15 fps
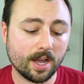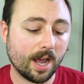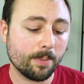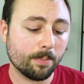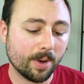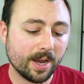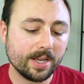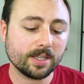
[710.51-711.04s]
I
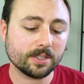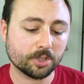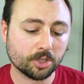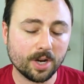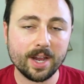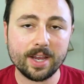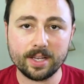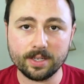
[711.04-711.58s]
might
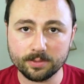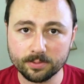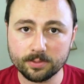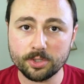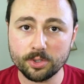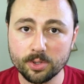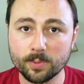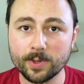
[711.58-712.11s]
try and
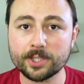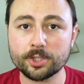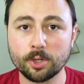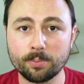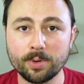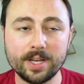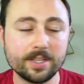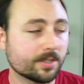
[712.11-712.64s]
do the
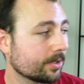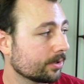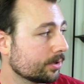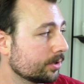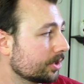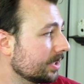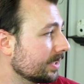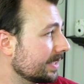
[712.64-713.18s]
retrobright
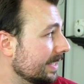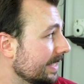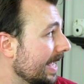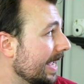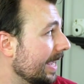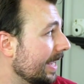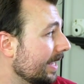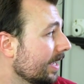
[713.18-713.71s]
solution
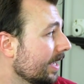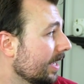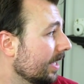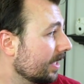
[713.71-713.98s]
today,